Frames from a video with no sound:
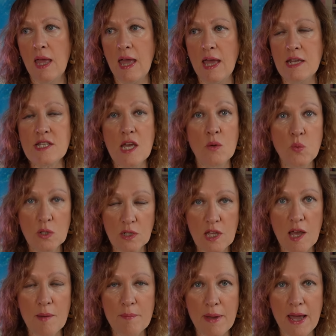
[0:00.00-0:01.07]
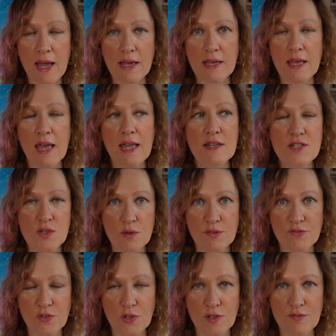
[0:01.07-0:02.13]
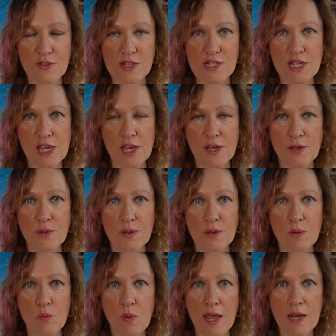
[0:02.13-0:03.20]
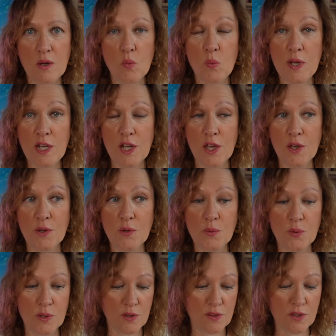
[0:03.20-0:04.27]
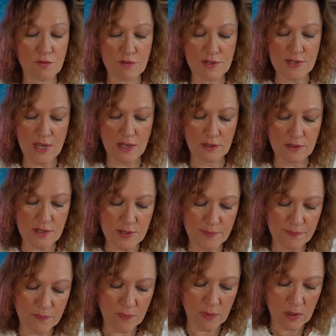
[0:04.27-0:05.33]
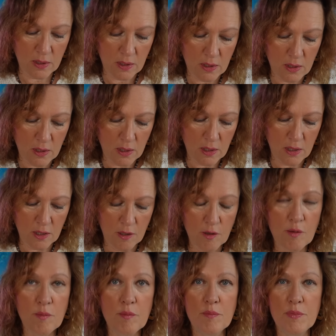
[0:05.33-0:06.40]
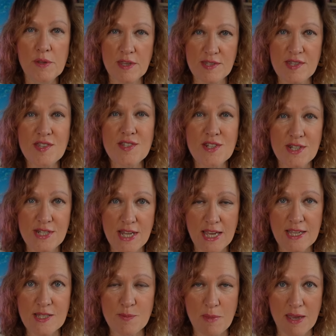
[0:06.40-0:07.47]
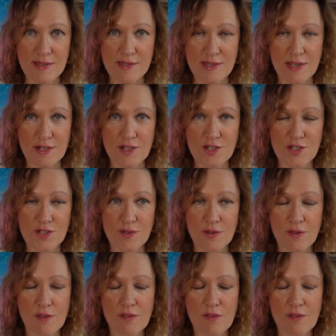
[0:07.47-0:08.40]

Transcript: And I will come back and do a fuller video when we know the result. But this is today's message.